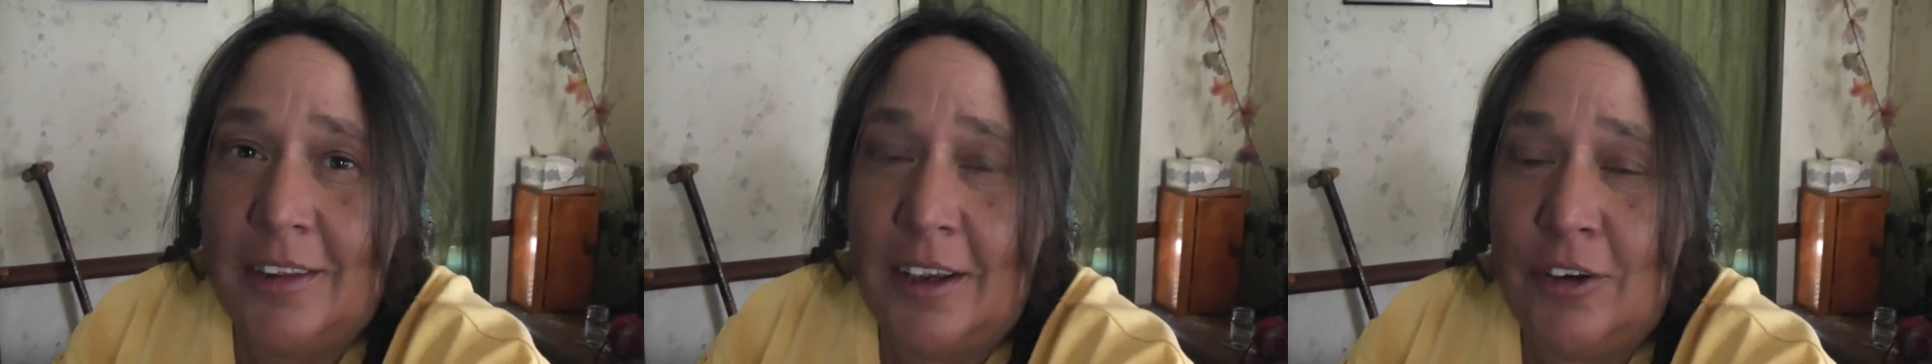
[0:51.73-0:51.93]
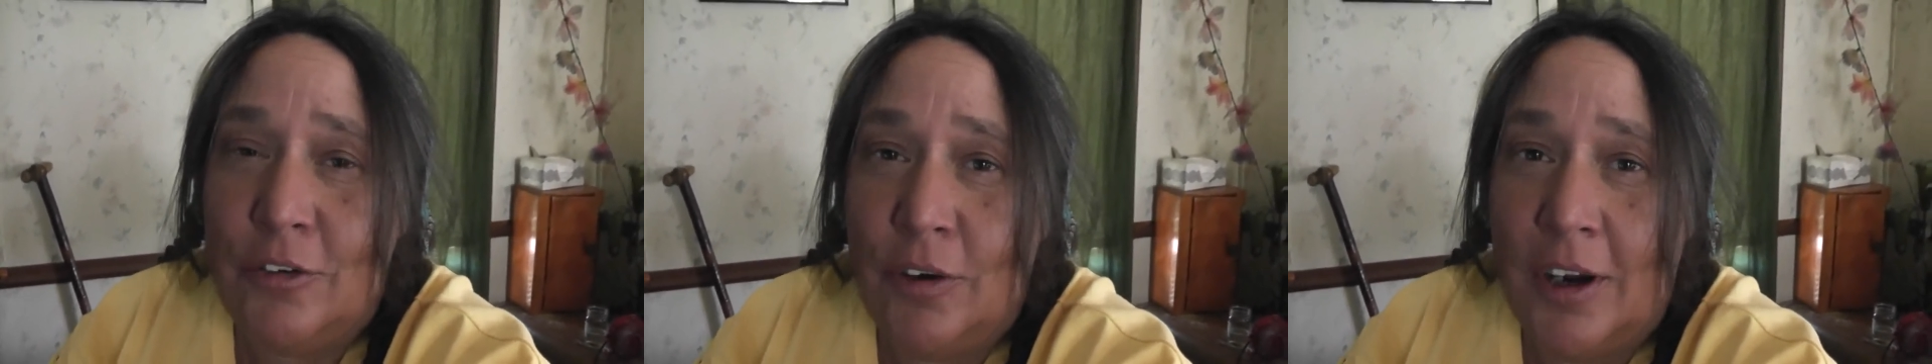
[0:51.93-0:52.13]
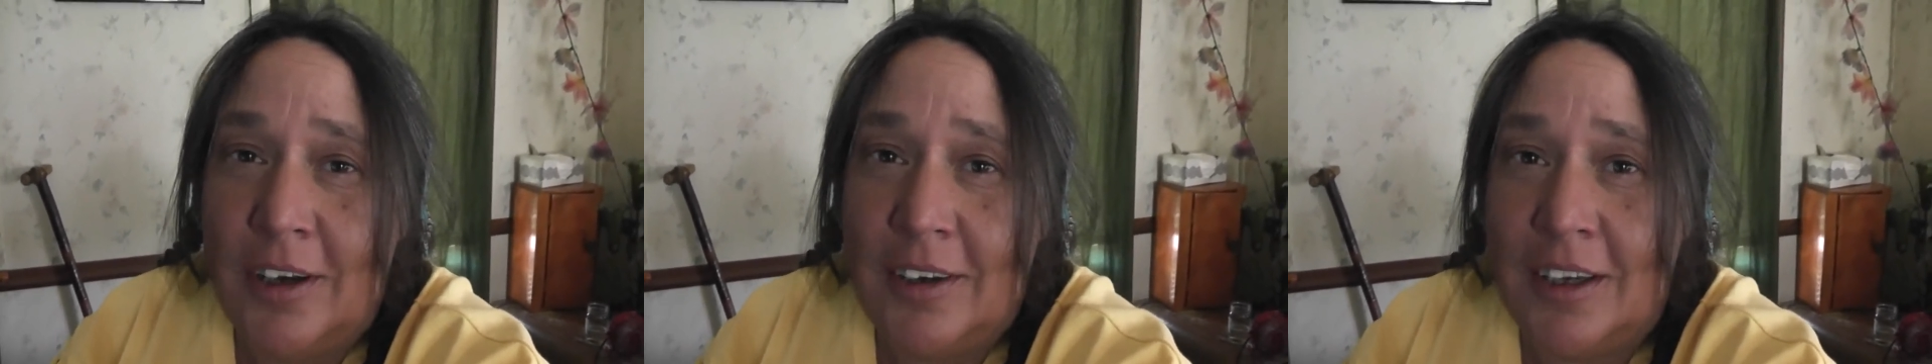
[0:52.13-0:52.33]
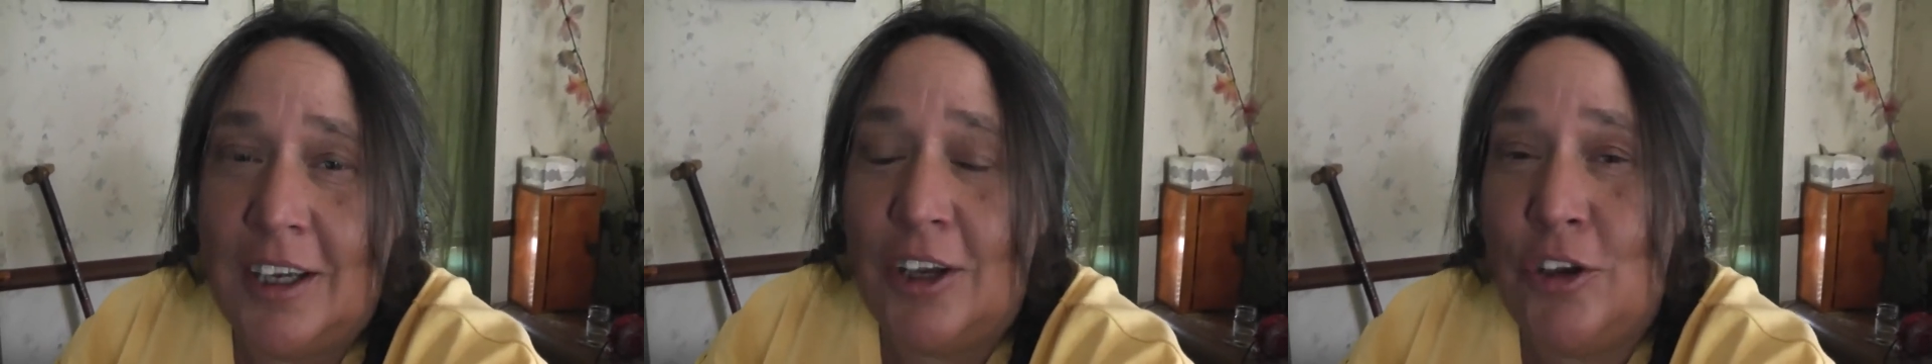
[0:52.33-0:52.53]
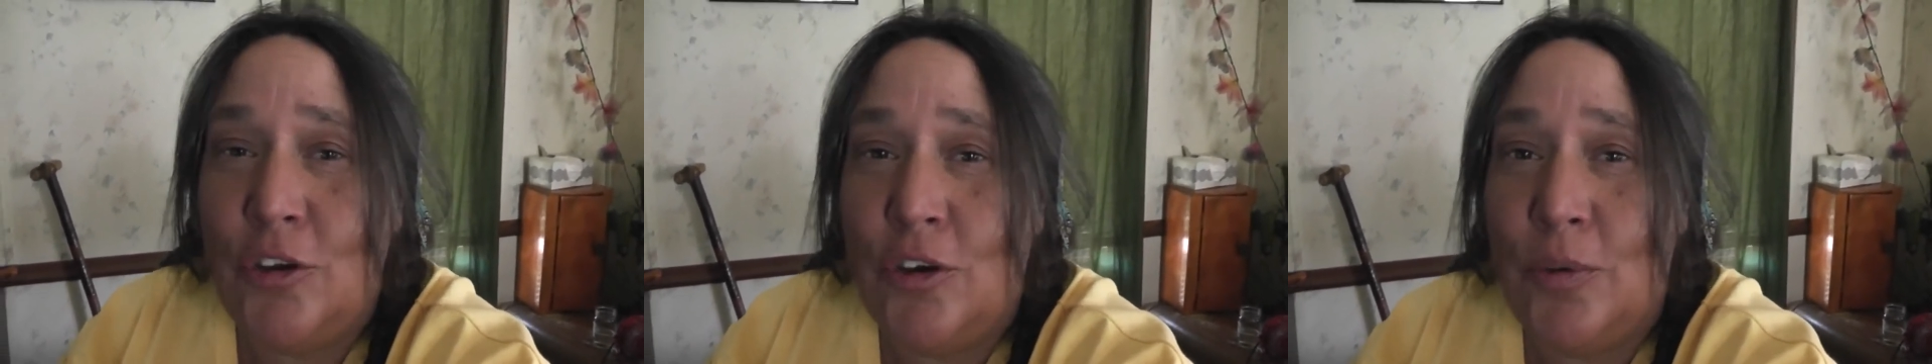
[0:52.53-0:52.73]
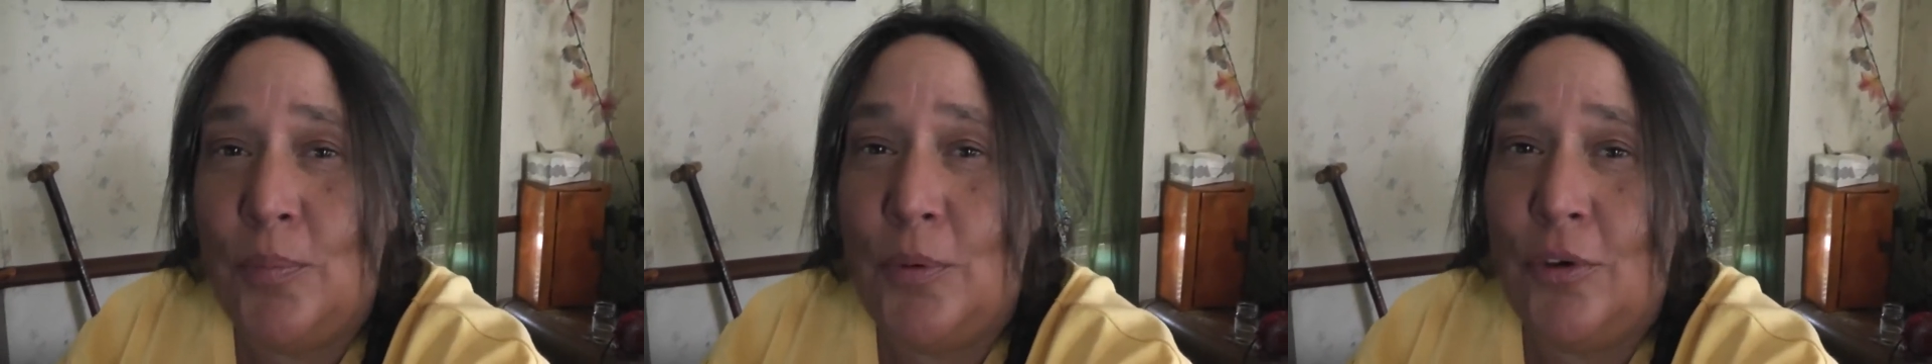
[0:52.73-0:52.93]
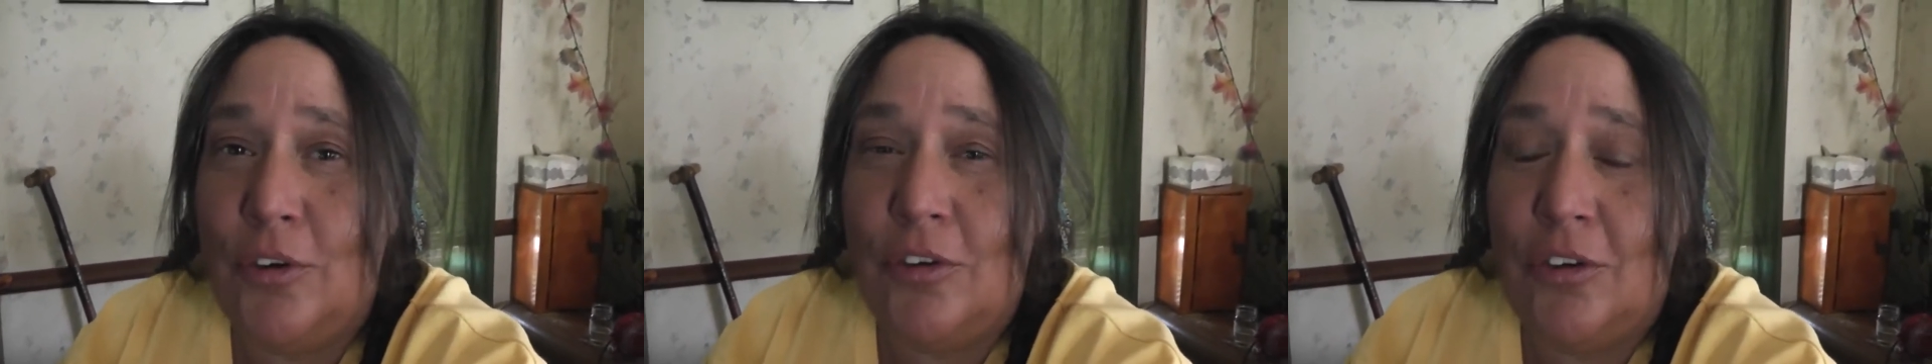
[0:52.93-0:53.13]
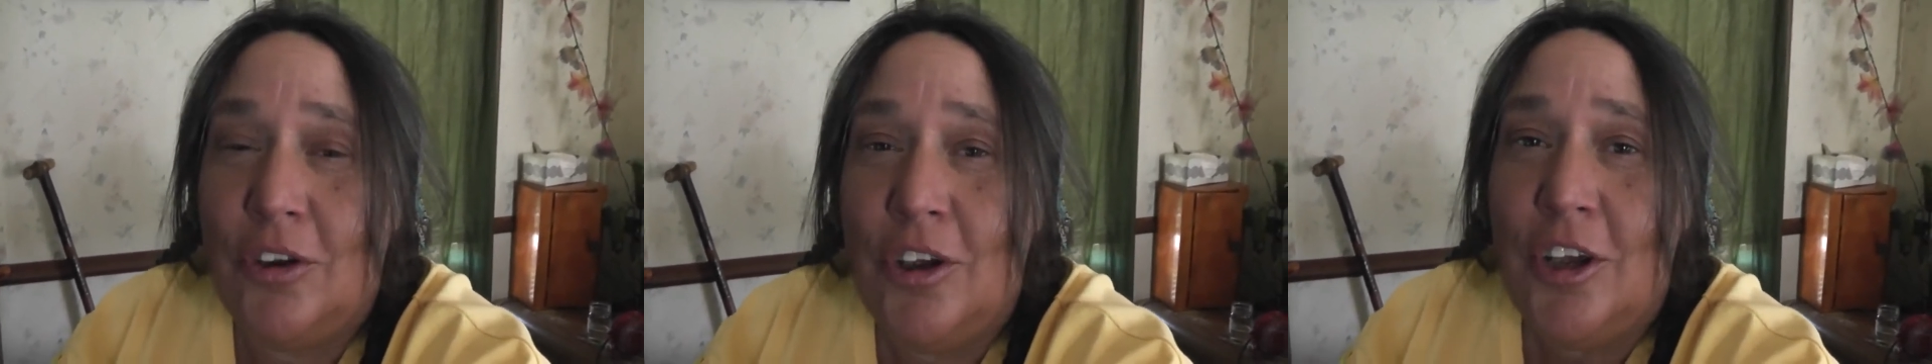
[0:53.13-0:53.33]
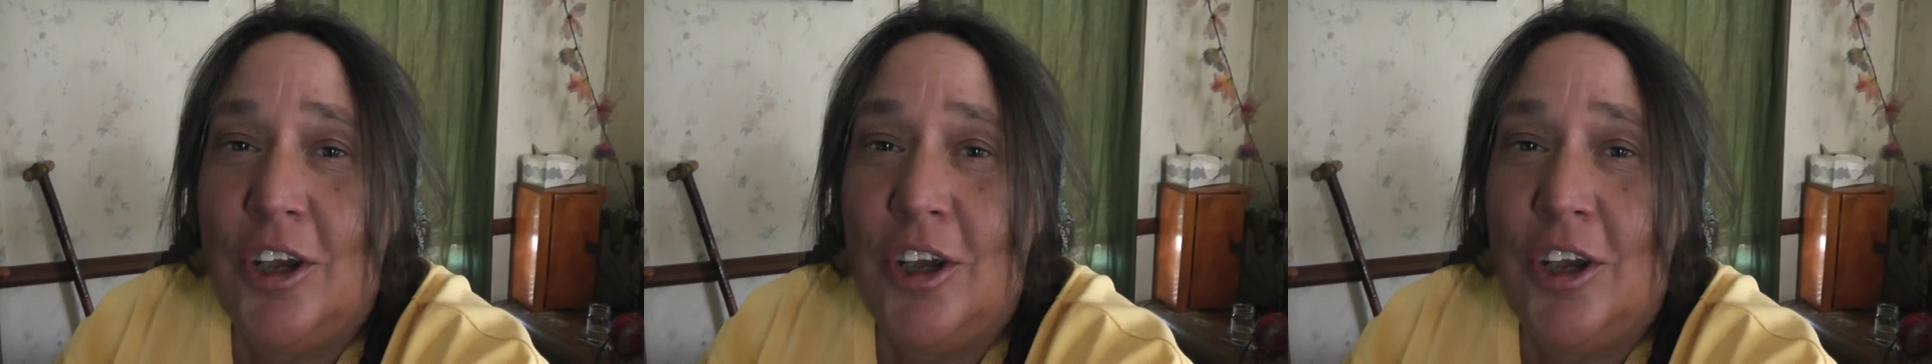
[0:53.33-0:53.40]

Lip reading: they tried to get you to push